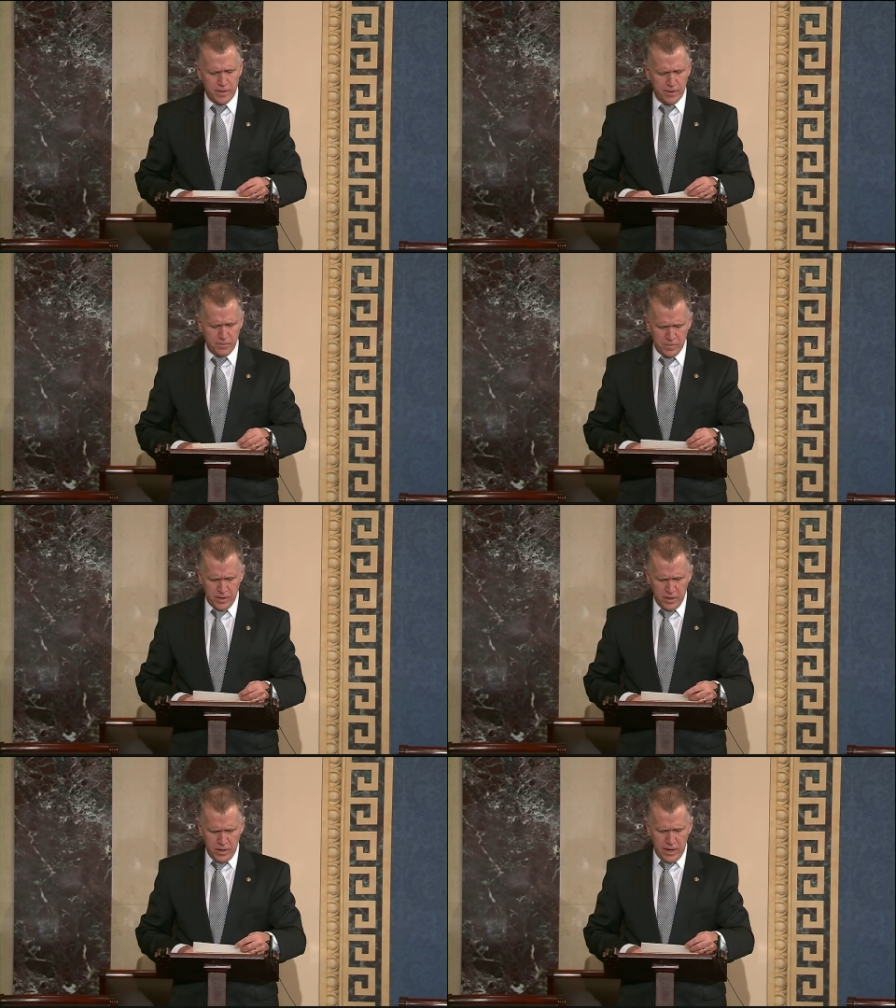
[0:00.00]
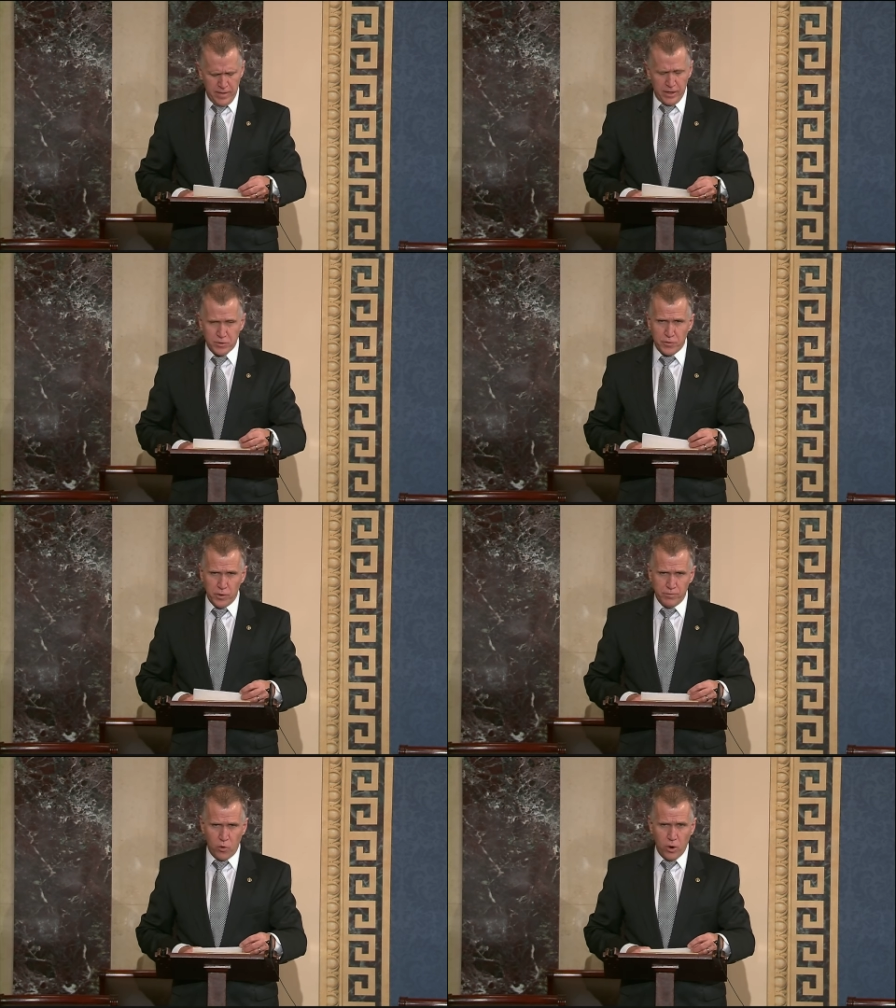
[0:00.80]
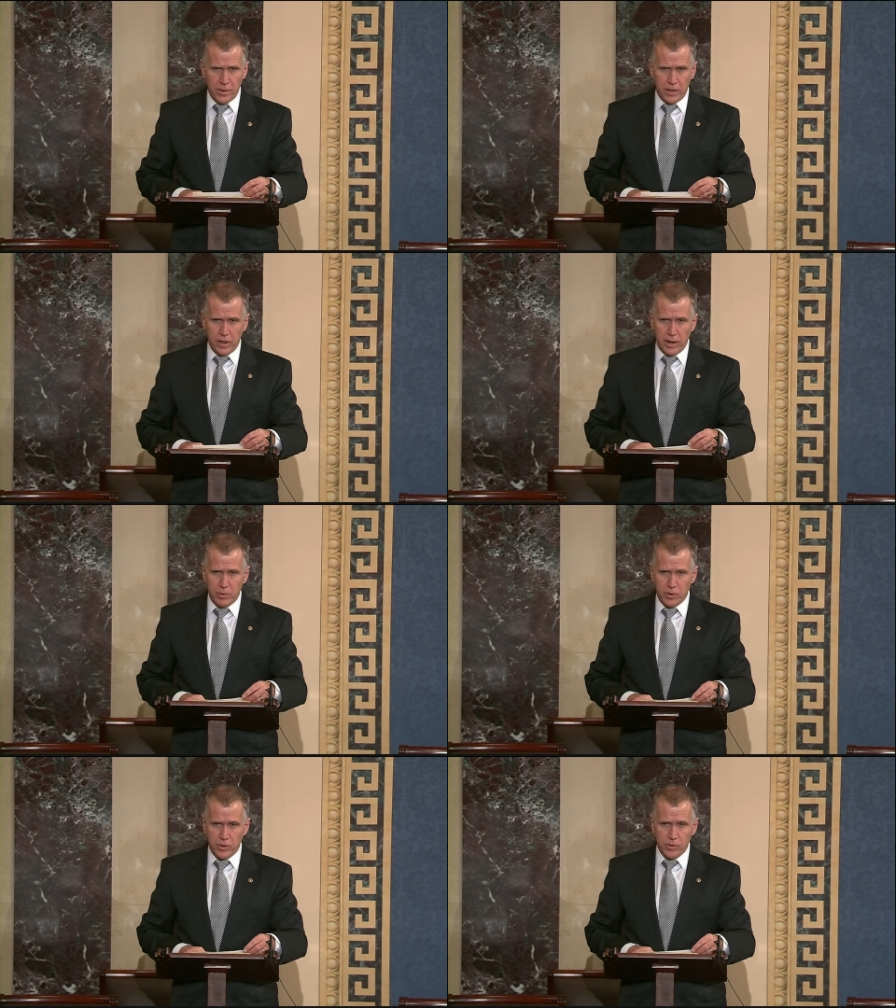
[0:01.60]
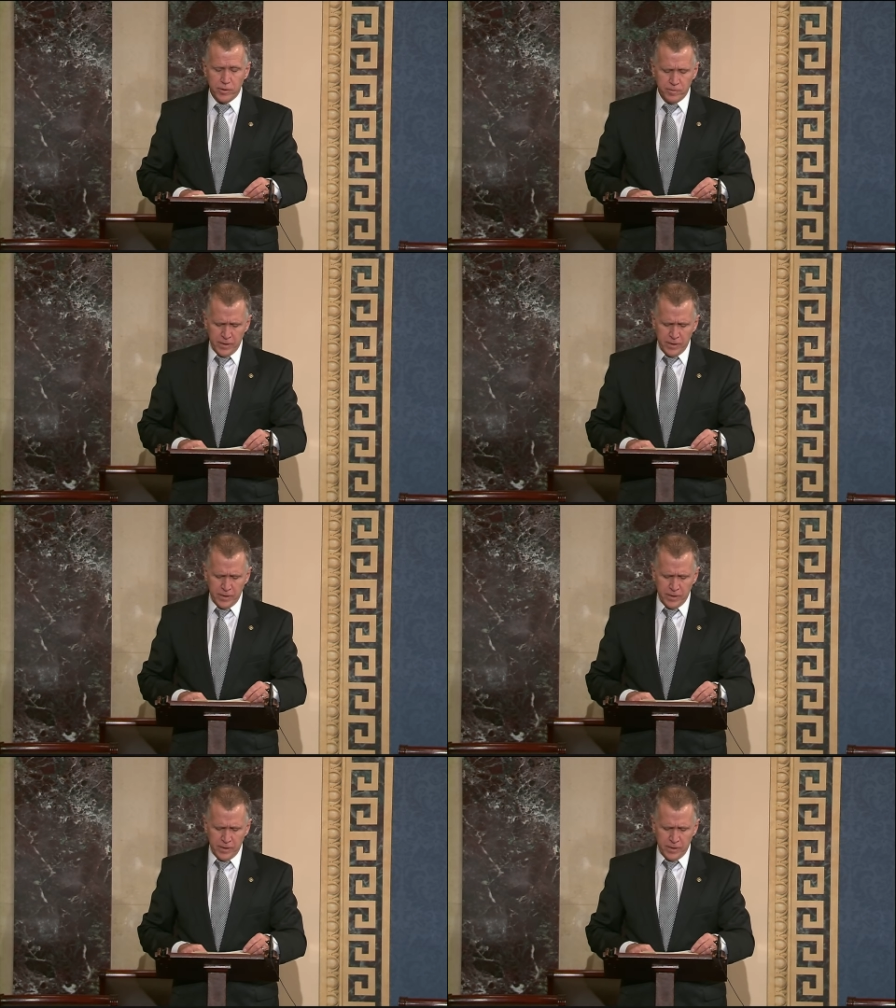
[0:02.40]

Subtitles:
Now, and that's for forming a labor union.